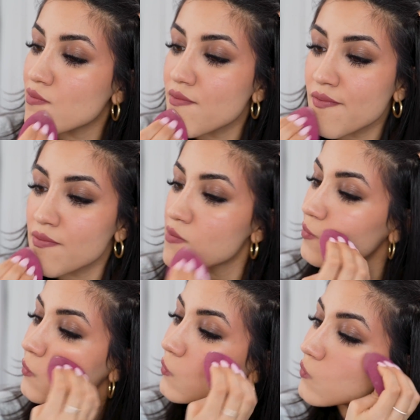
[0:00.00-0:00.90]
So I like to do
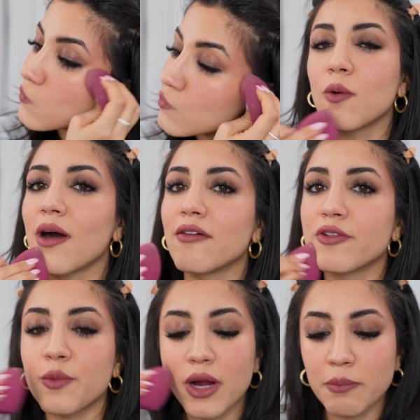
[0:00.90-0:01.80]
a light coat
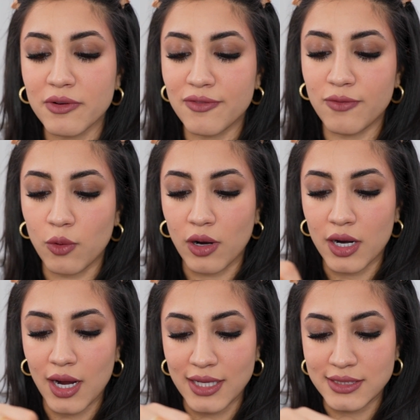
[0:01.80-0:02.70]
everywhere
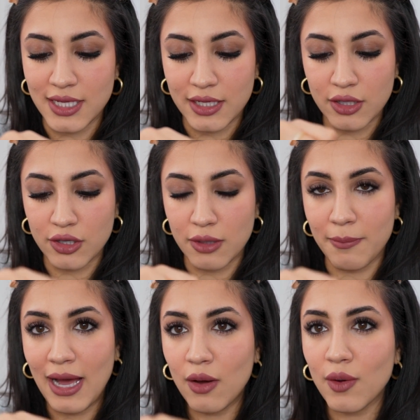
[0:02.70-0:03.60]
before I take a good
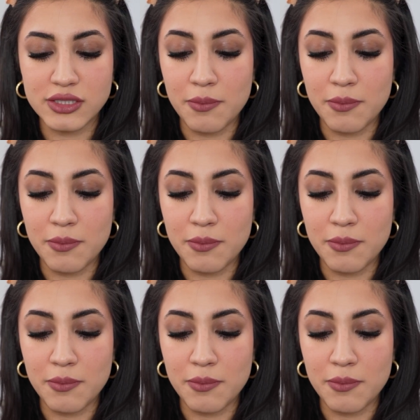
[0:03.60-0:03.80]
amount to